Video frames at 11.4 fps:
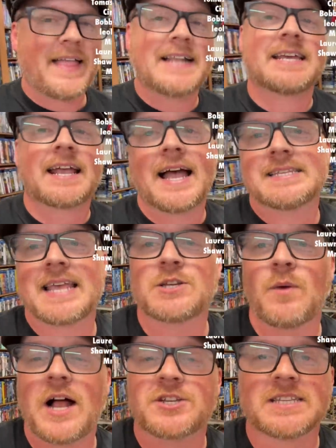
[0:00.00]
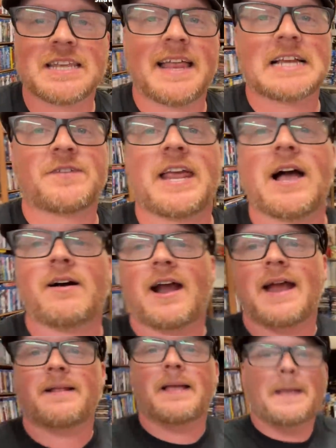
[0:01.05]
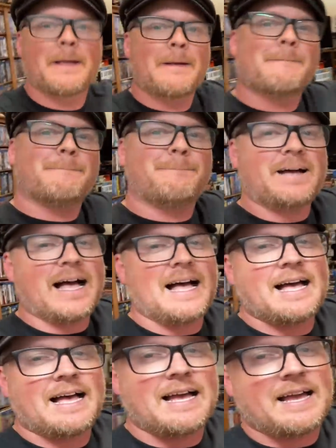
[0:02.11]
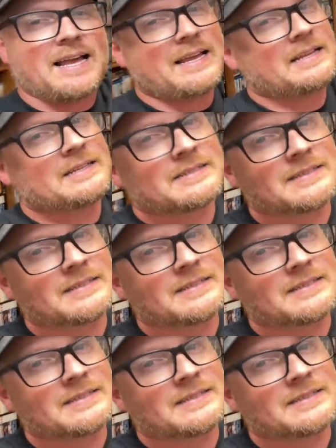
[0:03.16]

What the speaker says: that's it, guys. Thanks for watching. I'll see you in the next video. All right. Bye.